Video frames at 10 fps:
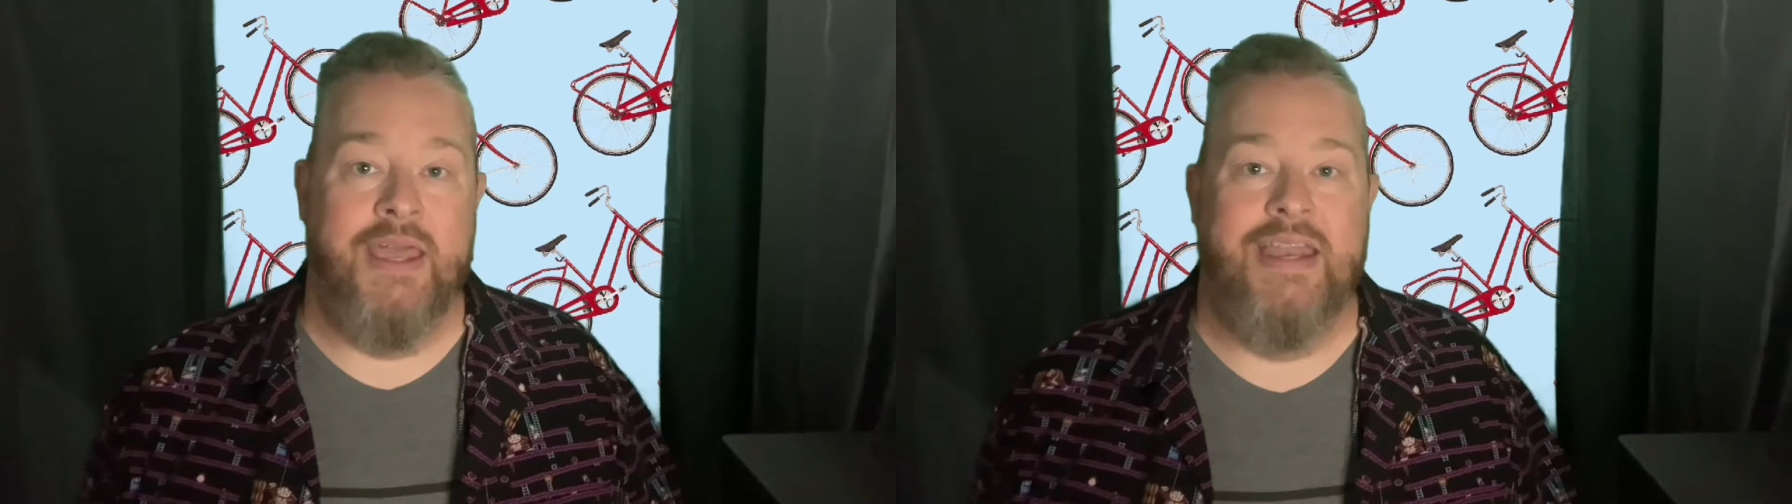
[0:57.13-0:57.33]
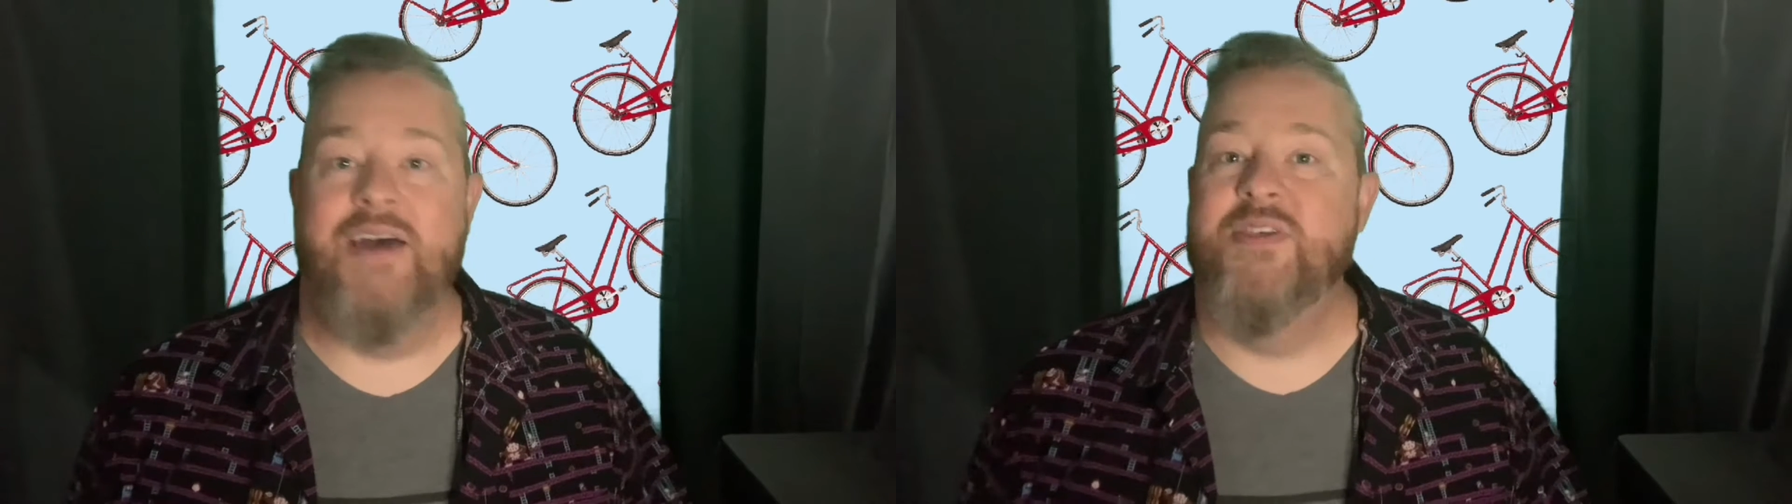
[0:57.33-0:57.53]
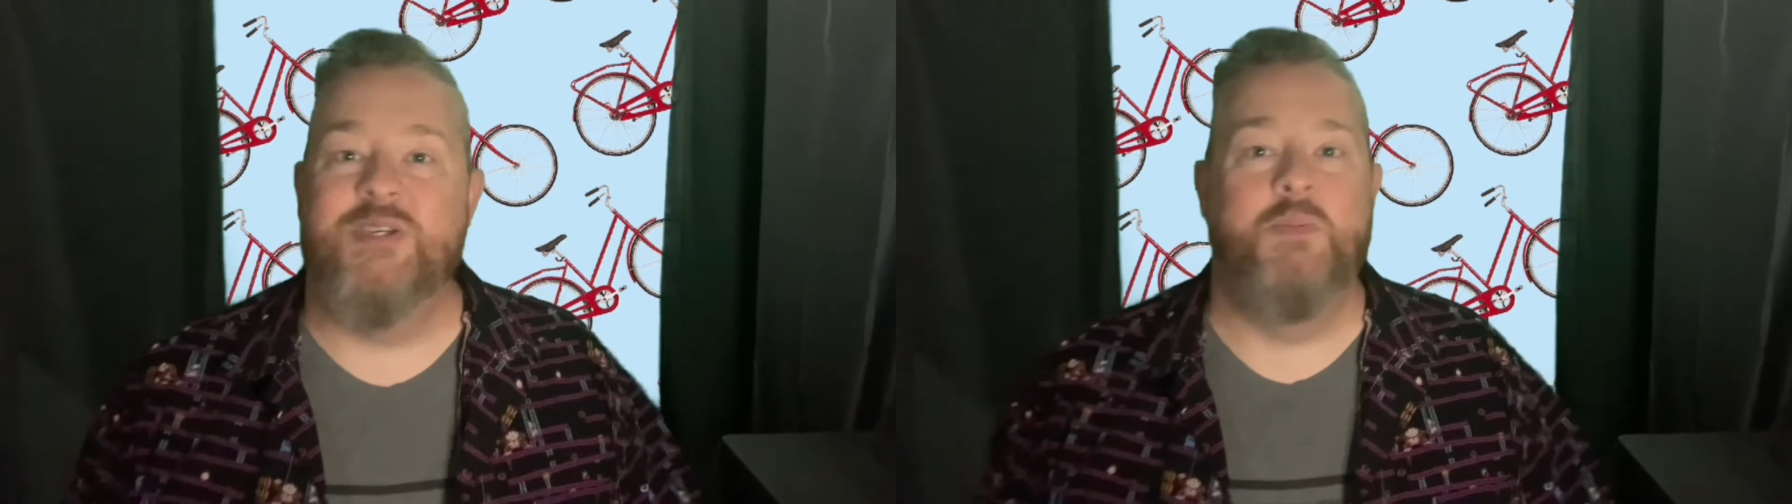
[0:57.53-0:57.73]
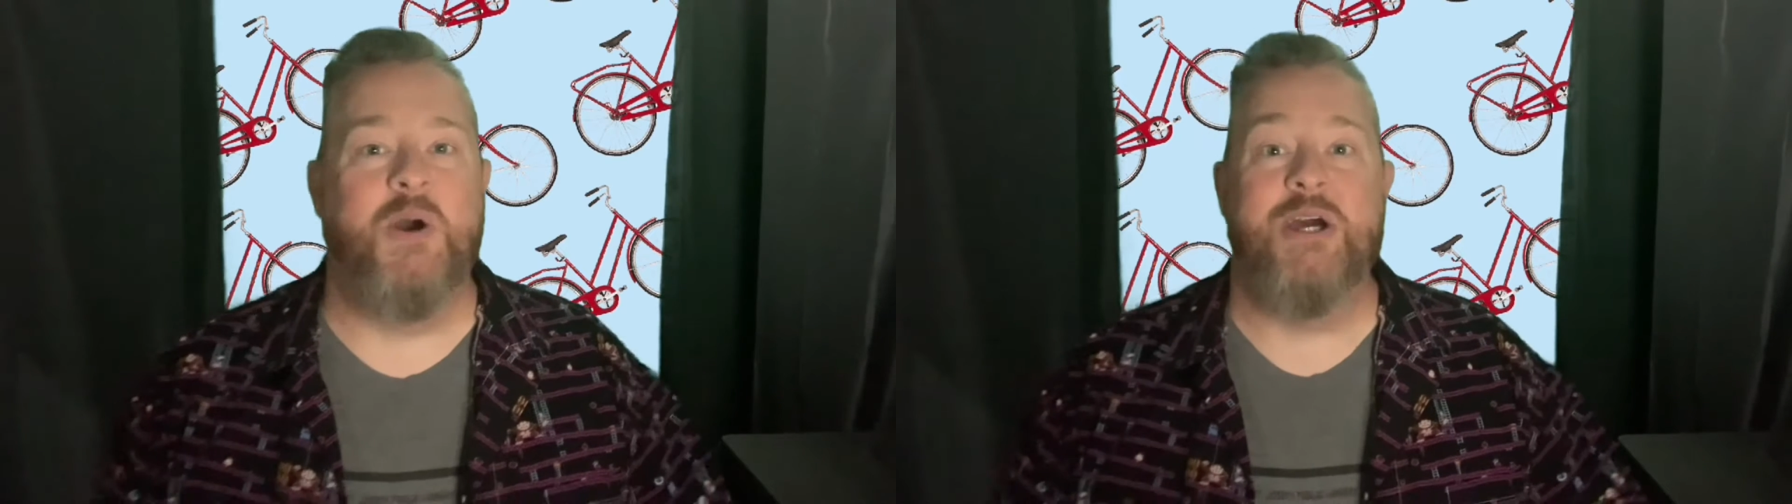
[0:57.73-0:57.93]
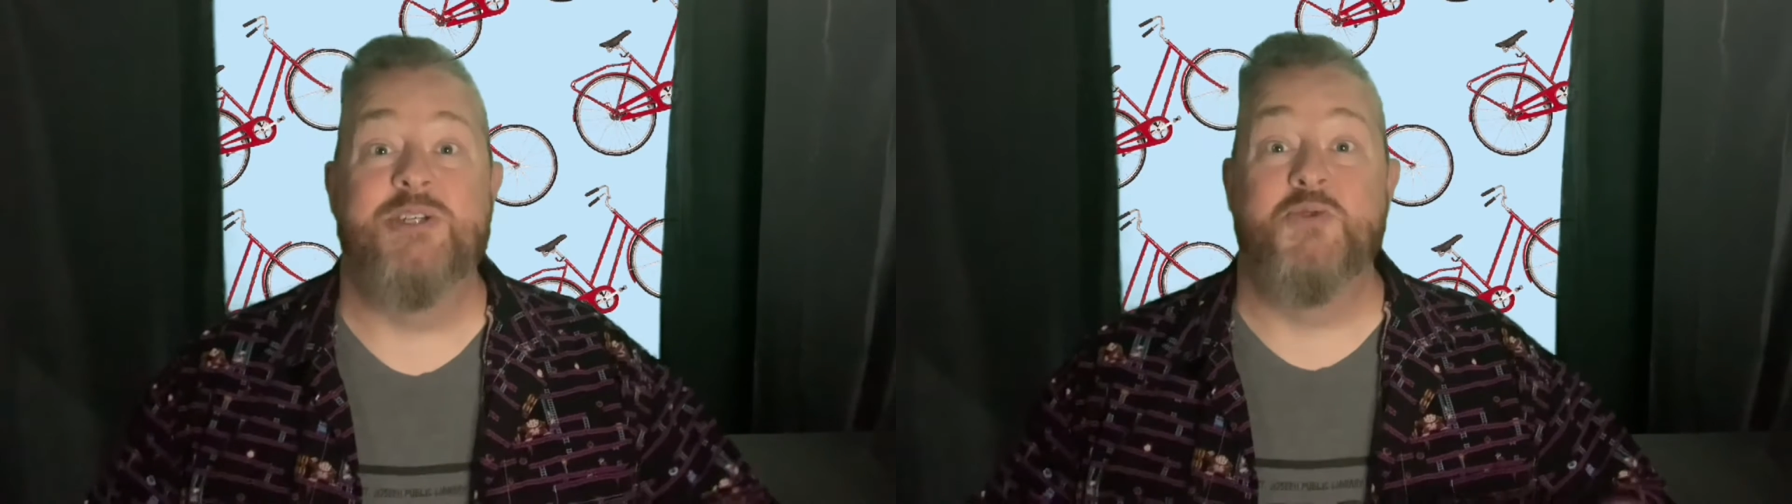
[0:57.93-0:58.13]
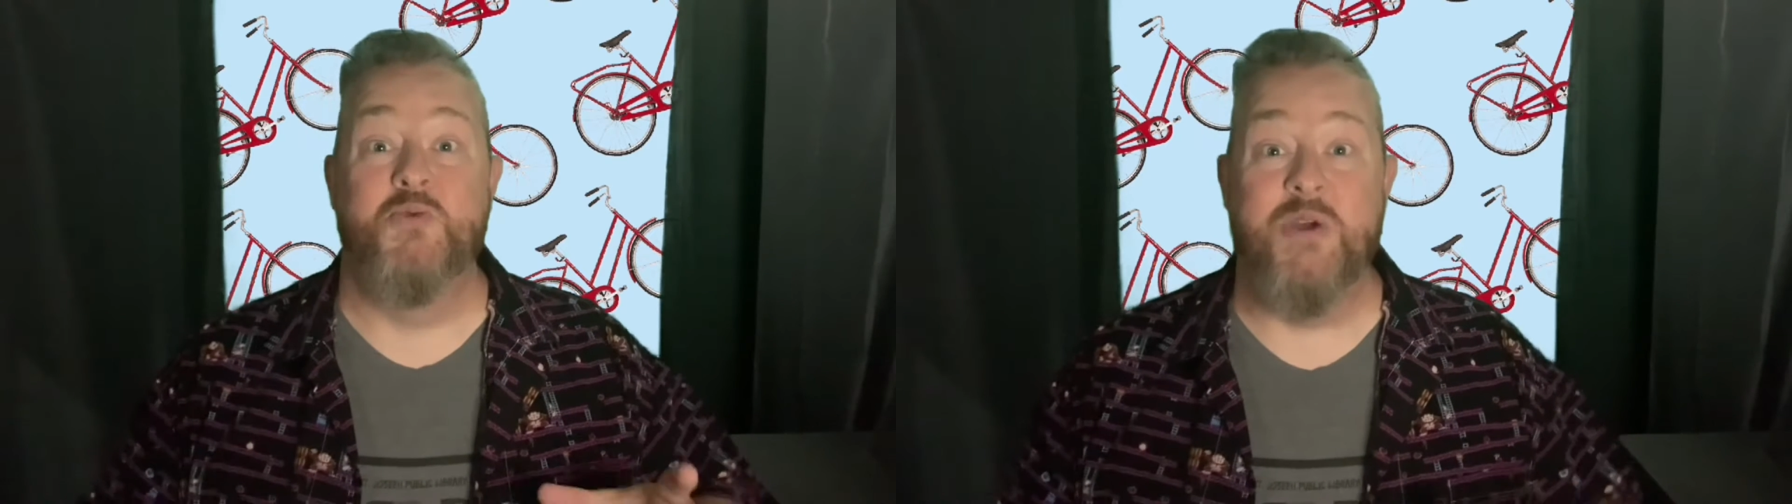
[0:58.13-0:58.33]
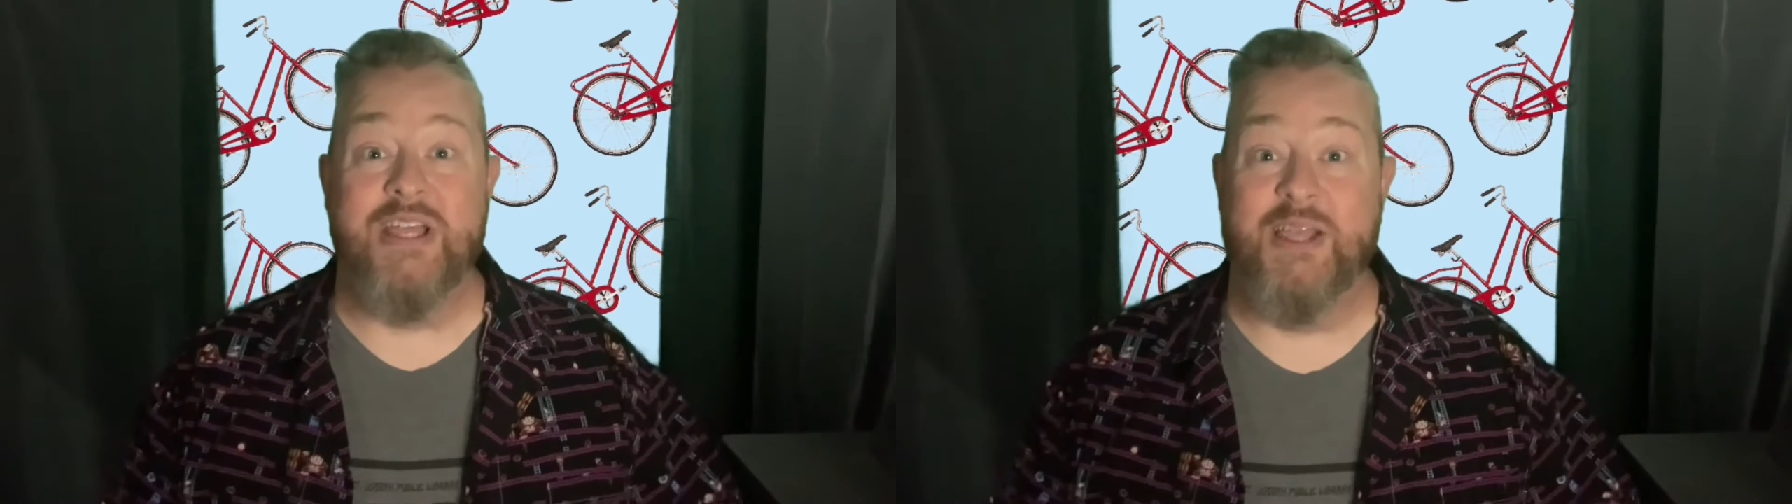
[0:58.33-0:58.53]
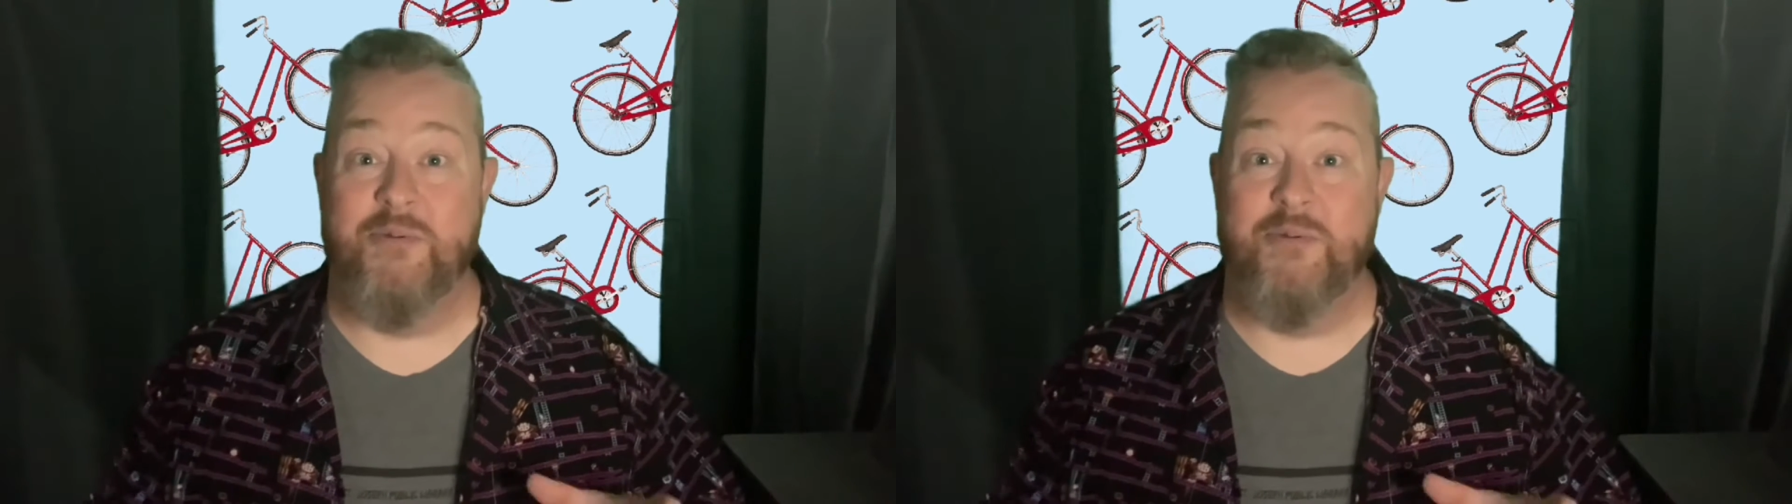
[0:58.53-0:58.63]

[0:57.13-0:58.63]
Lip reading: Now, this book is really,